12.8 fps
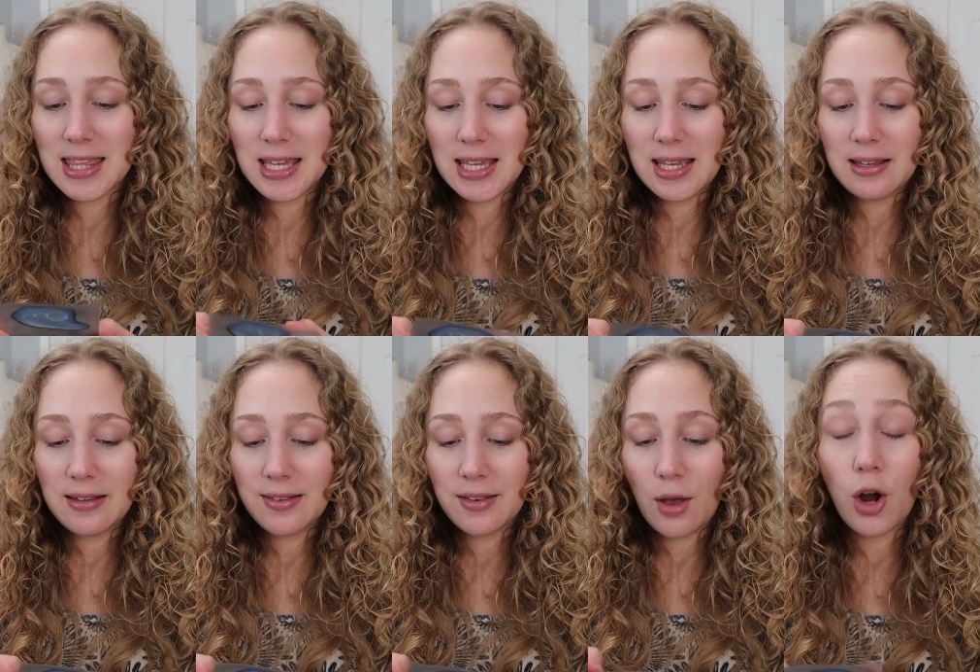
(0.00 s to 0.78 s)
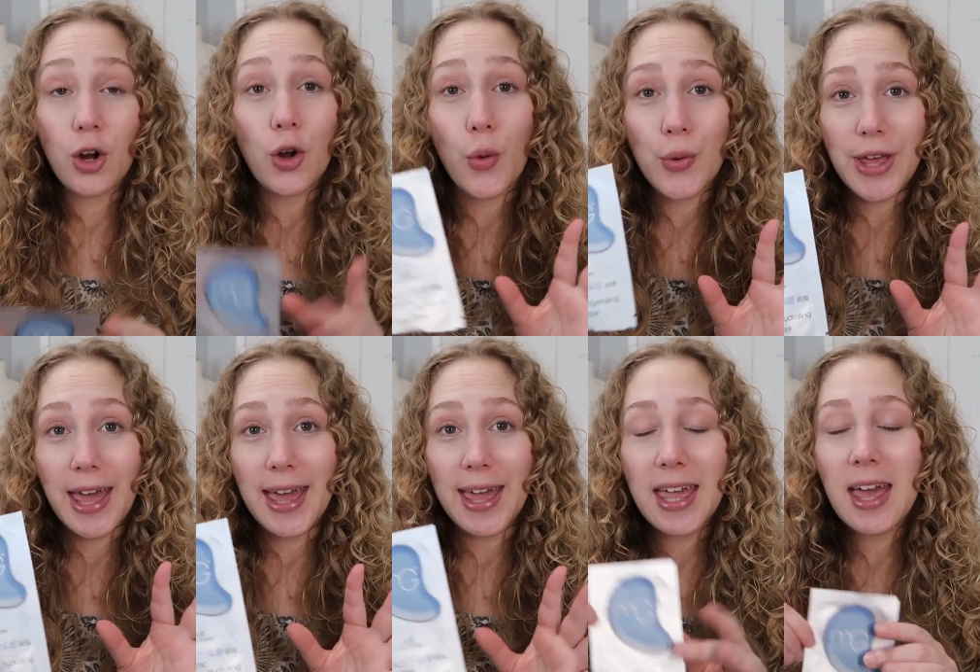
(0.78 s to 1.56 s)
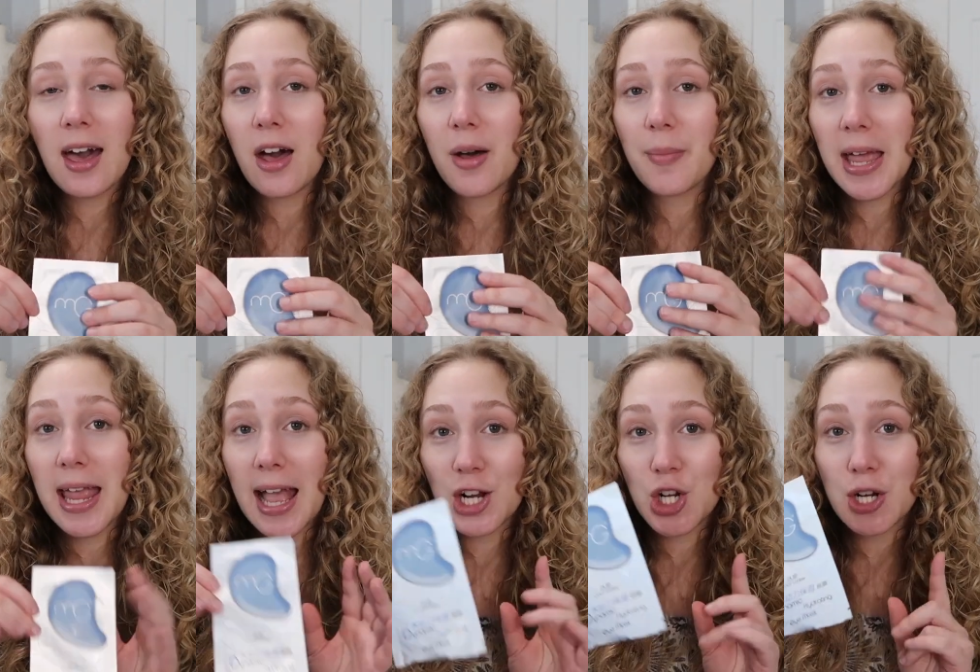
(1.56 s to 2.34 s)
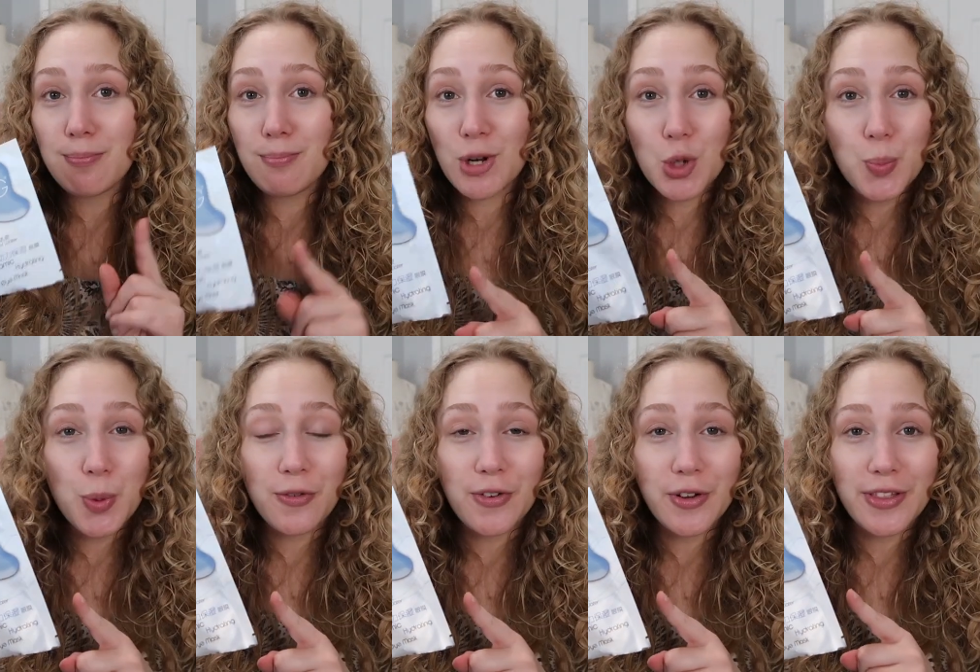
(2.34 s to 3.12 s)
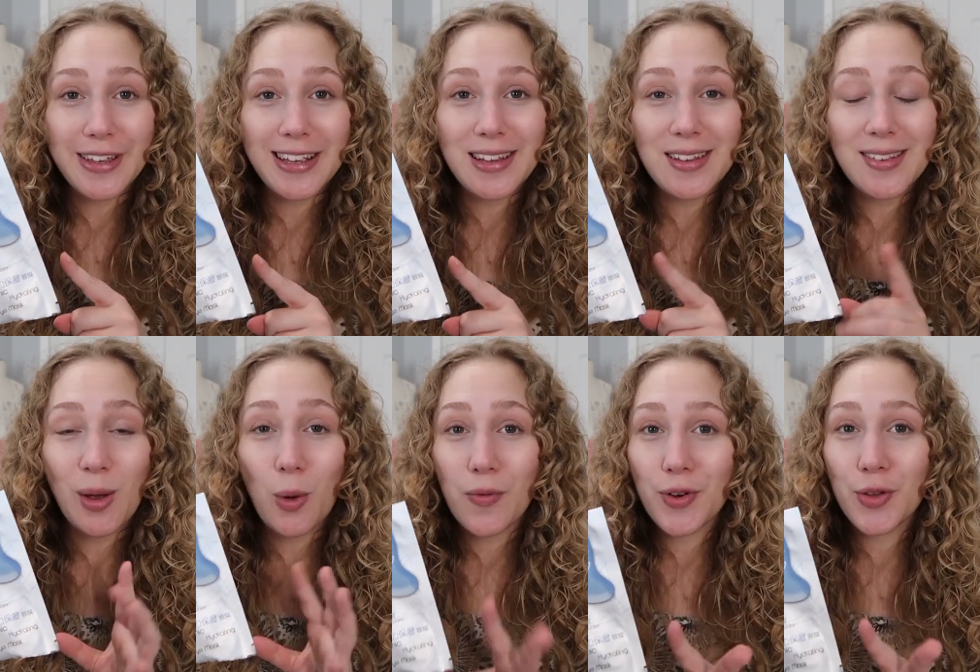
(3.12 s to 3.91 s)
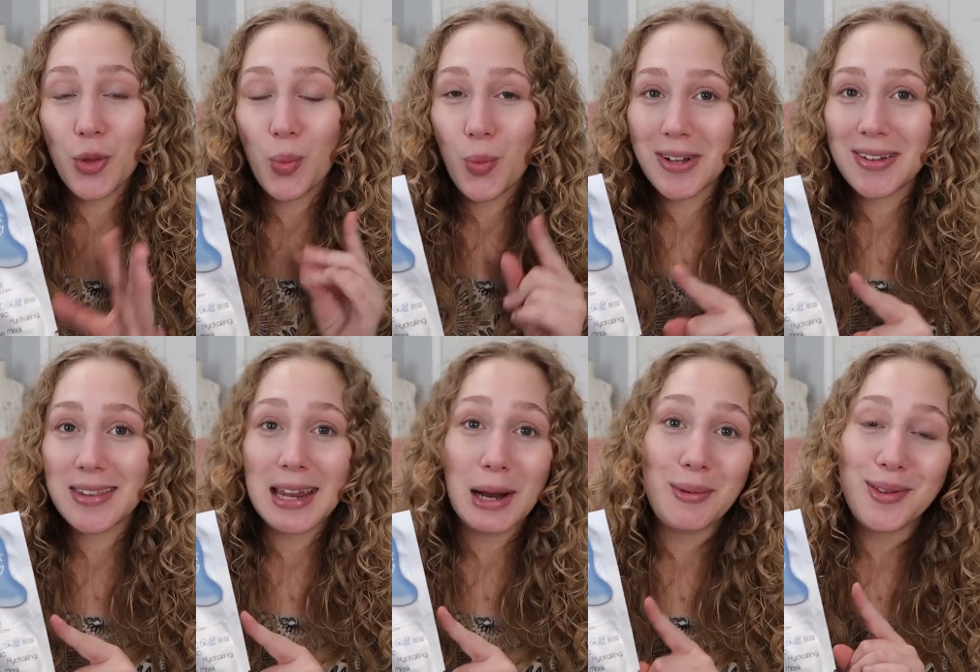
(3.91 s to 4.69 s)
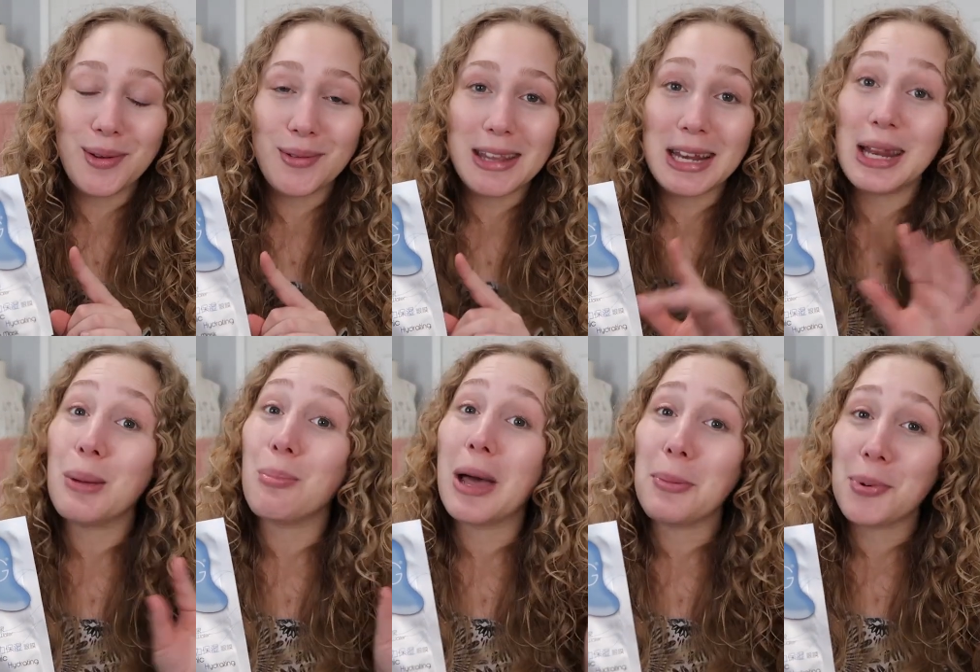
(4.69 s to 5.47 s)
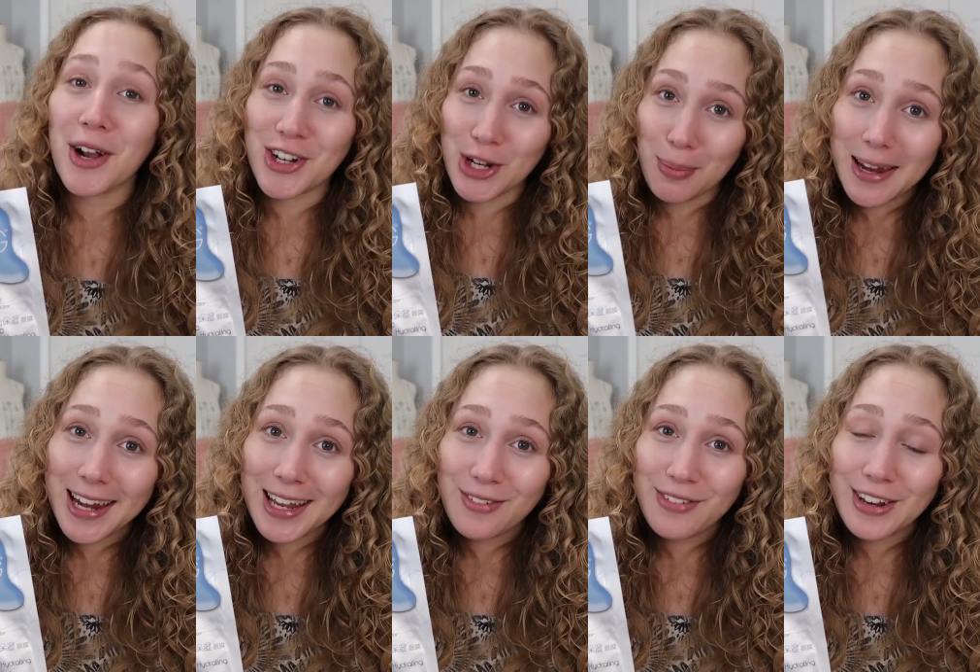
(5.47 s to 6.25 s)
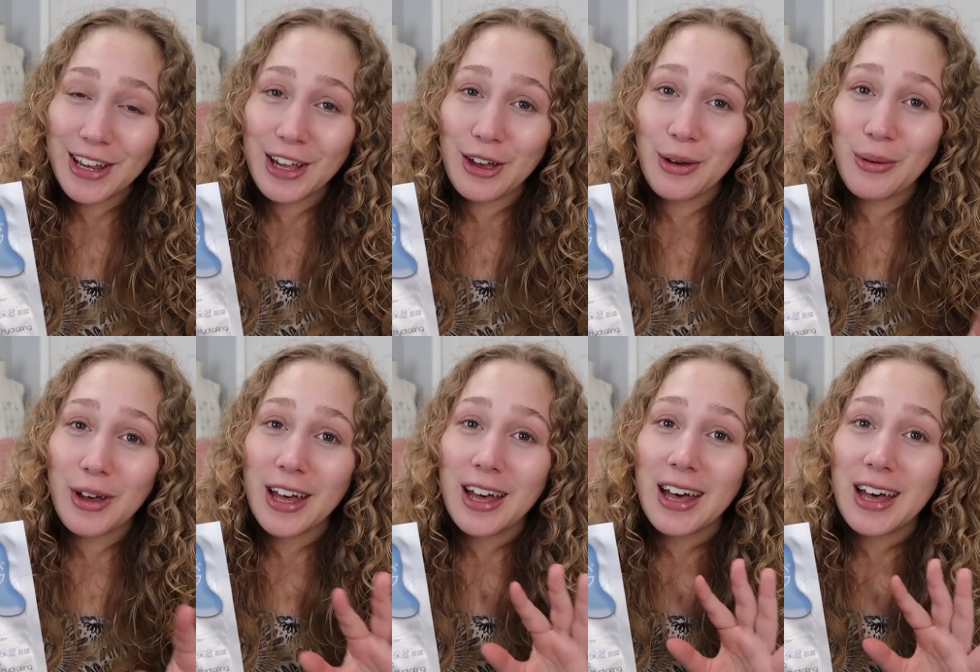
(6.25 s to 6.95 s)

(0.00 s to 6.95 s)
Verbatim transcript: these are okay. Um, I actually much prefer these over the ones that I was using in my Project Pan video.